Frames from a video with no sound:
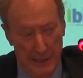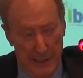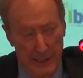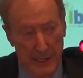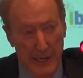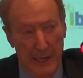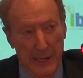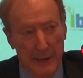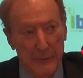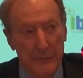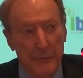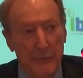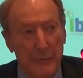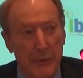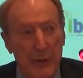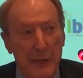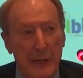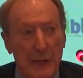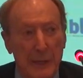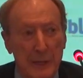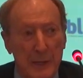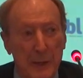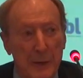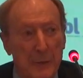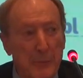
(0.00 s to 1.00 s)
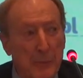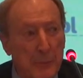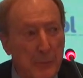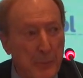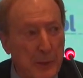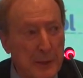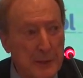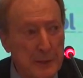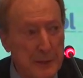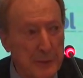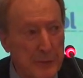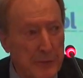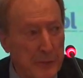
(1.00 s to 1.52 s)
have, under
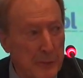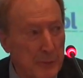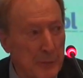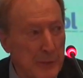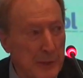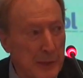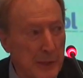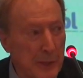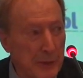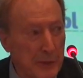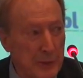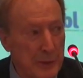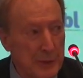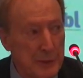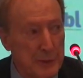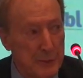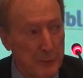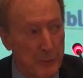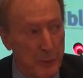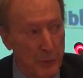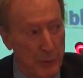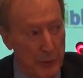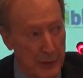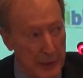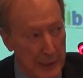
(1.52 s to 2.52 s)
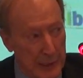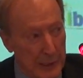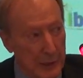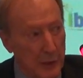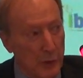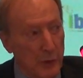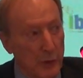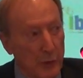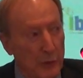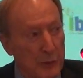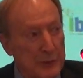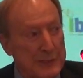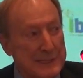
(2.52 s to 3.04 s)
pressure from the unions, brought in
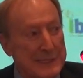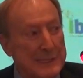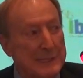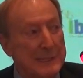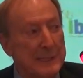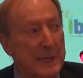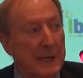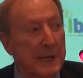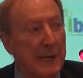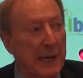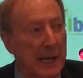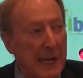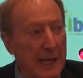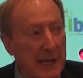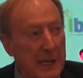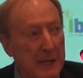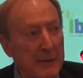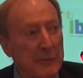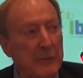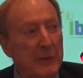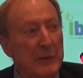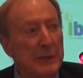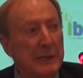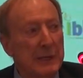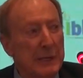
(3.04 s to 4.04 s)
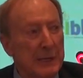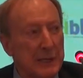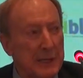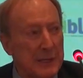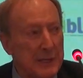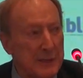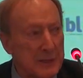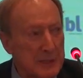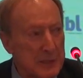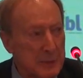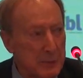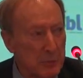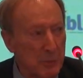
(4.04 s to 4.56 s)
clauses that even
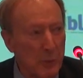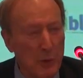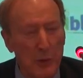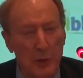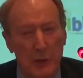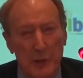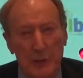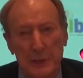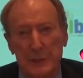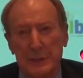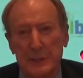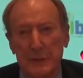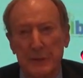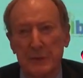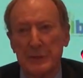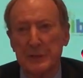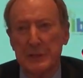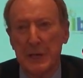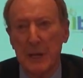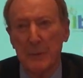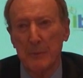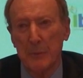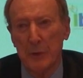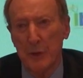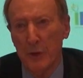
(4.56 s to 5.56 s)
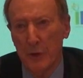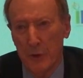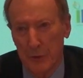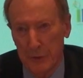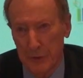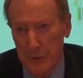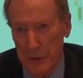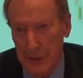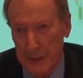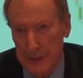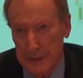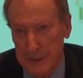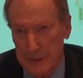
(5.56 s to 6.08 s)
the smallest of
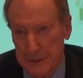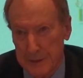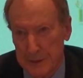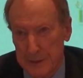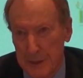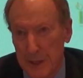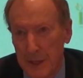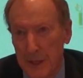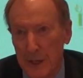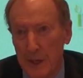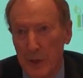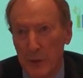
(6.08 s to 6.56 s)
subcontractors